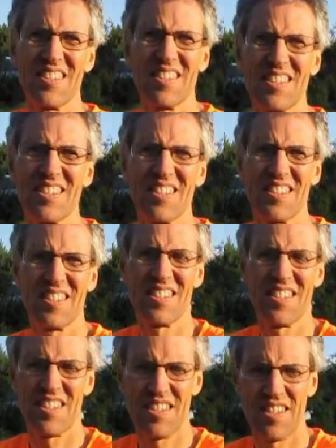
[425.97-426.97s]
It's around
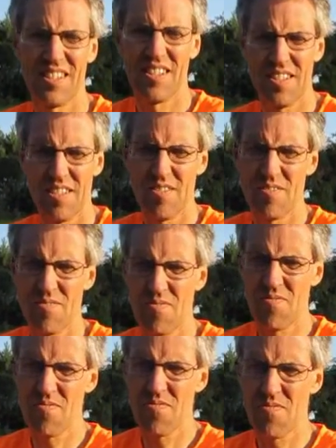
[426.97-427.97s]
6:30 in the
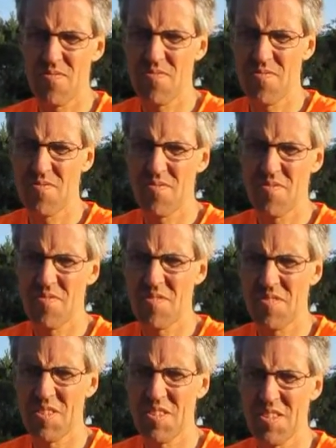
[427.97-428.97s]
evening, so he'll be one of
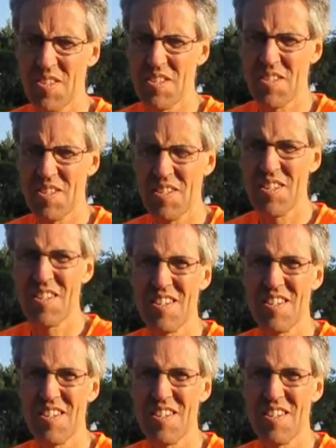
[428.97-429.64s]
our last runners.